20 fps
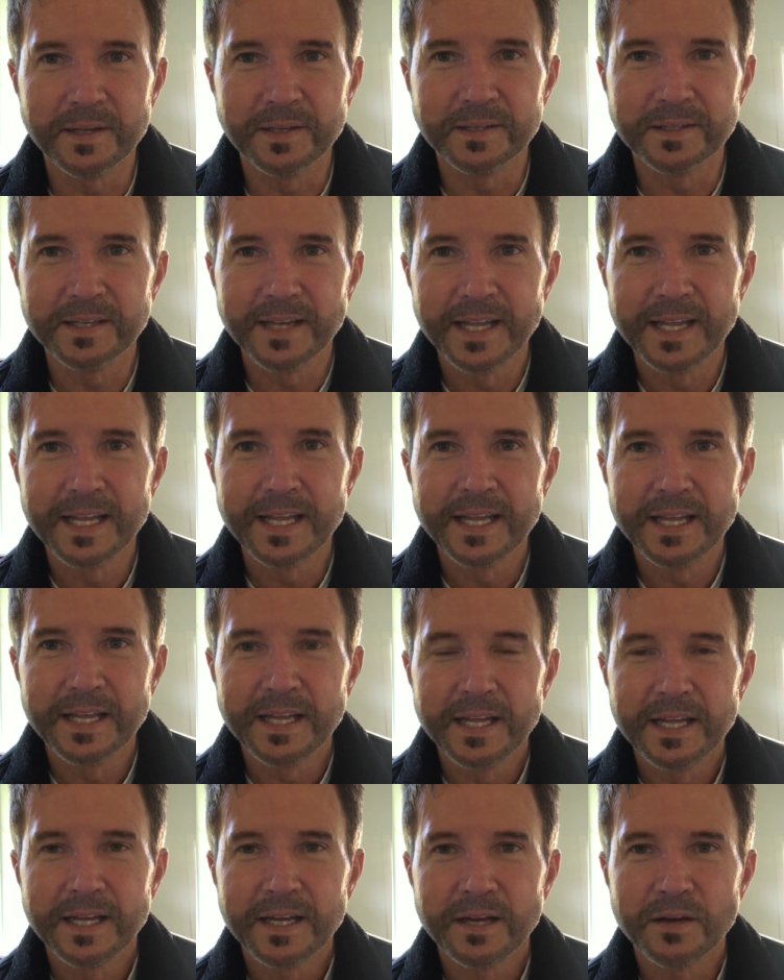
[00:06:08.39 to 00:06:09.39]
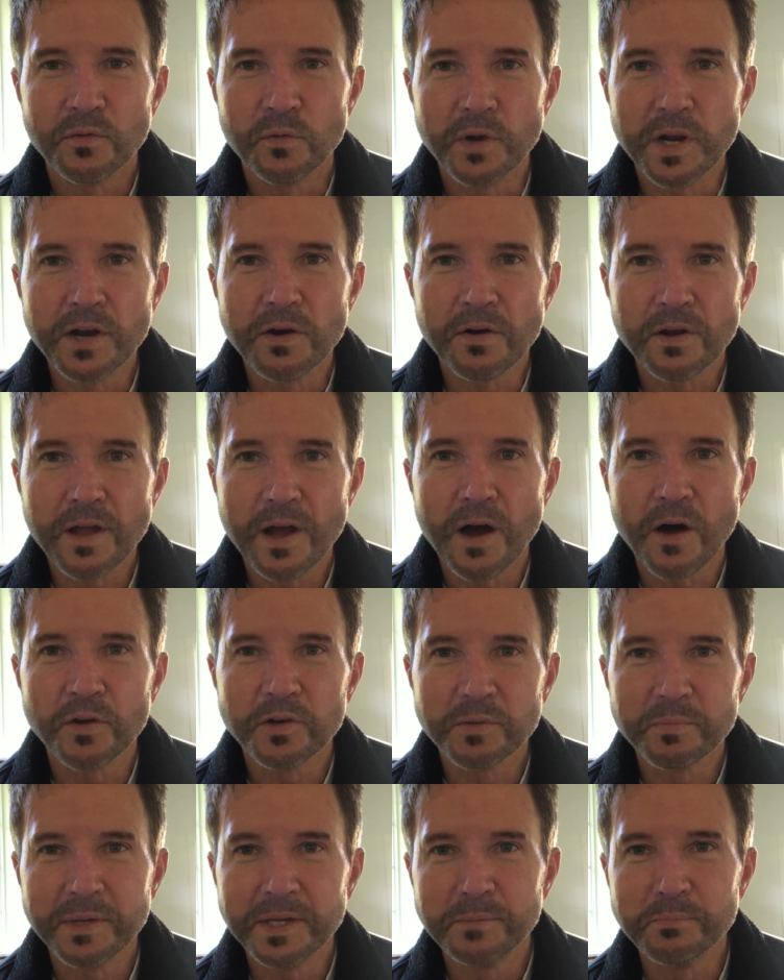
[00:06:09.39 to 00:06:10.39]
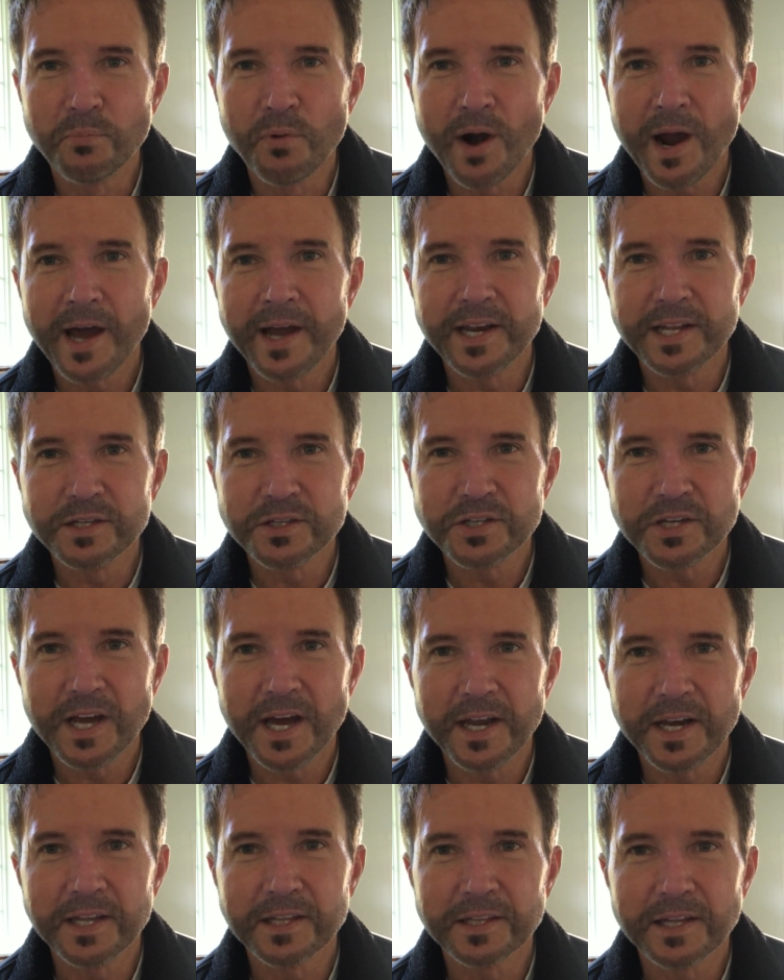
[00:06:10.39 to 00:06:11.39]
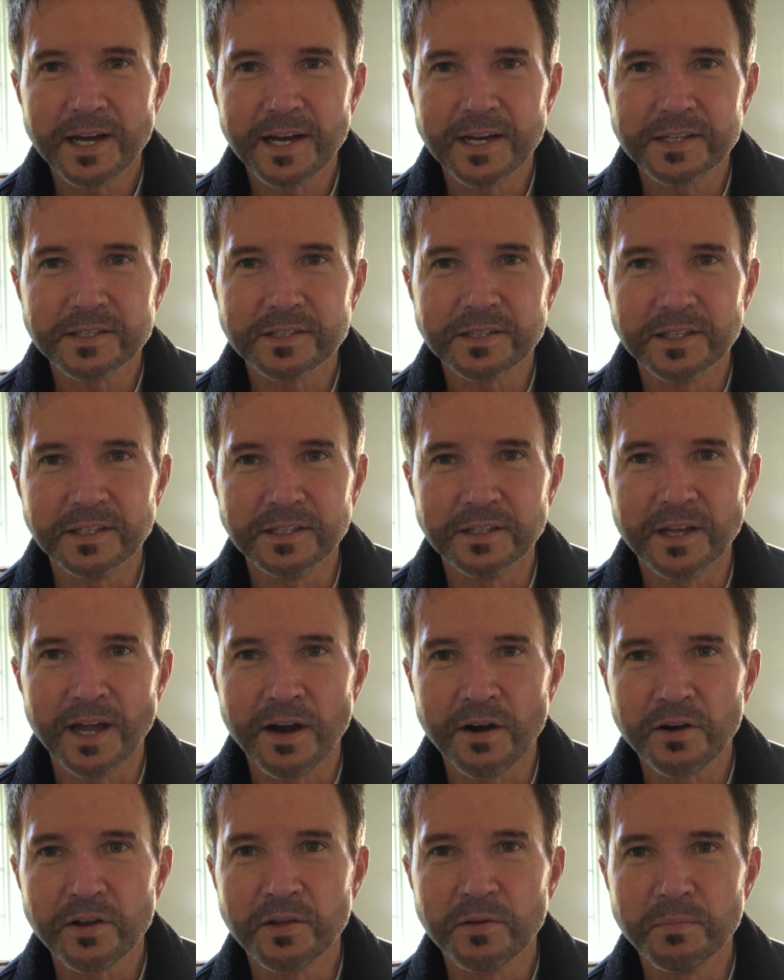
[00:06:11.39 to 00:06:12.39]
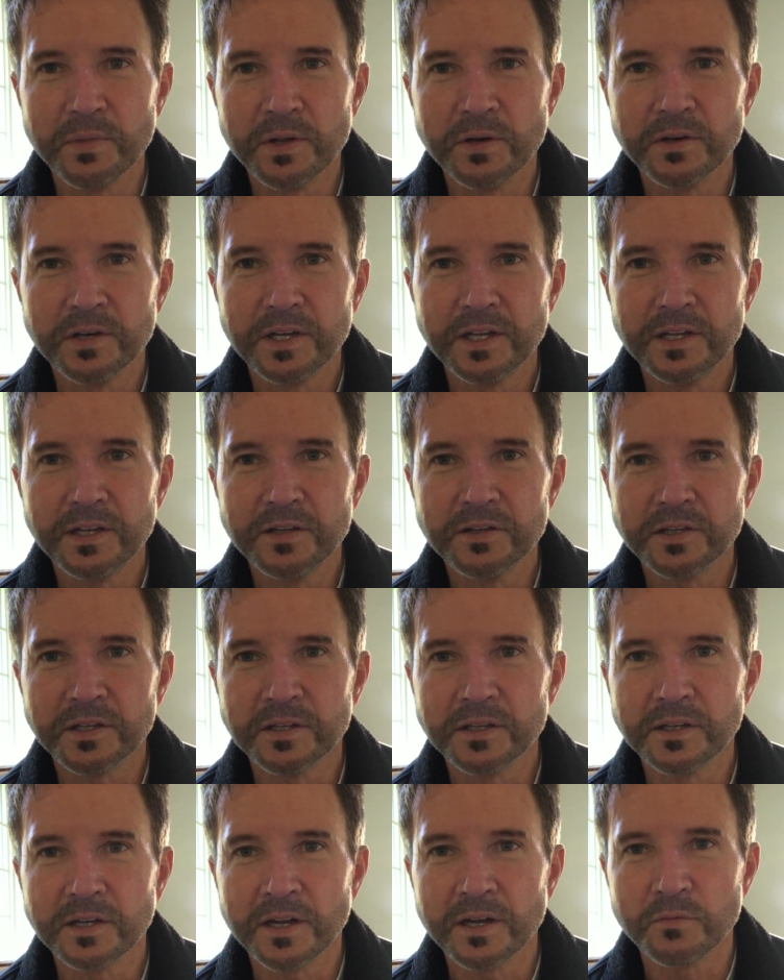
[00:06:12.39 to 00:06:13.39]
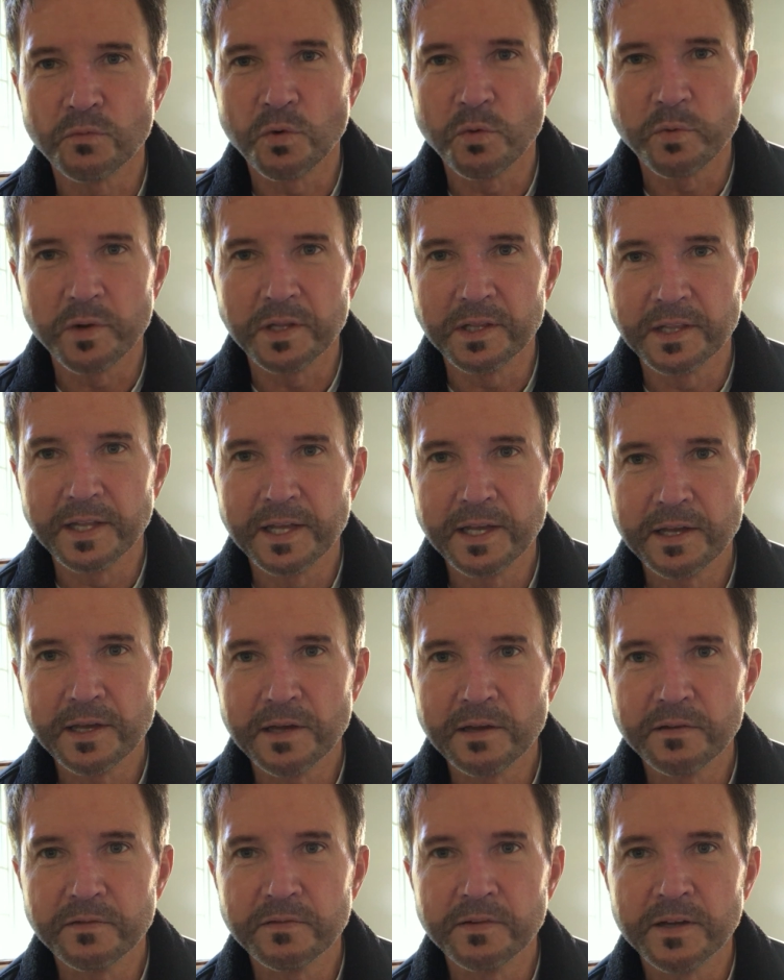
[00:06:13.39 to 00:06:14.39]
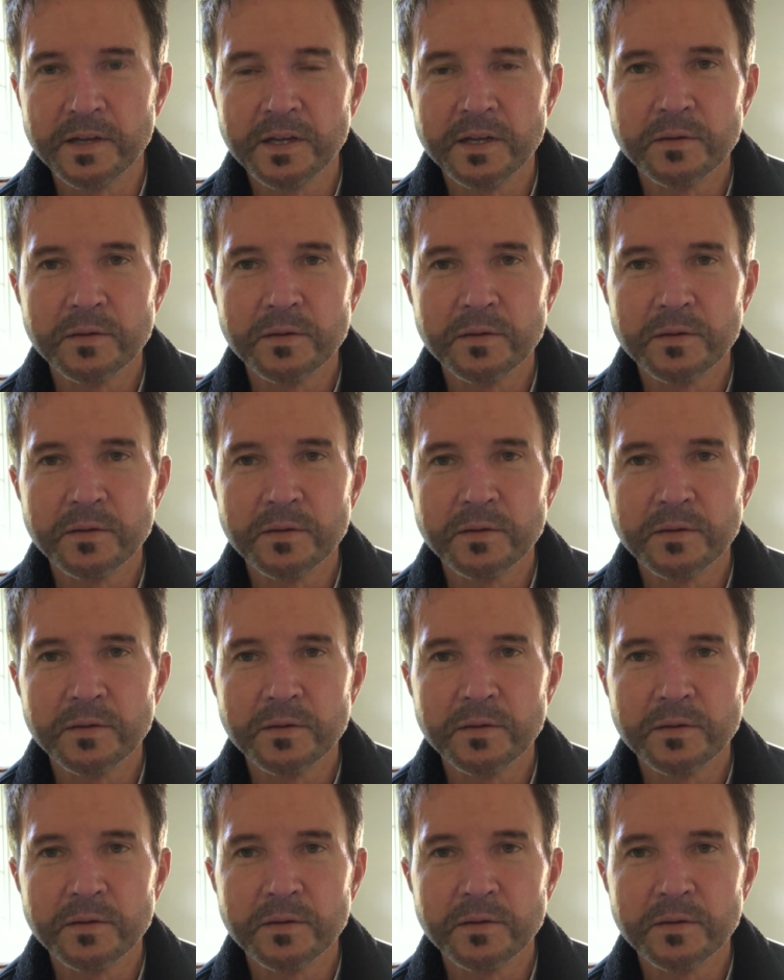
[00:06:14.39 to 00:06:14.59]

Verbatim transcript: And we are called to be bright and shining lights in our communities, in where we live,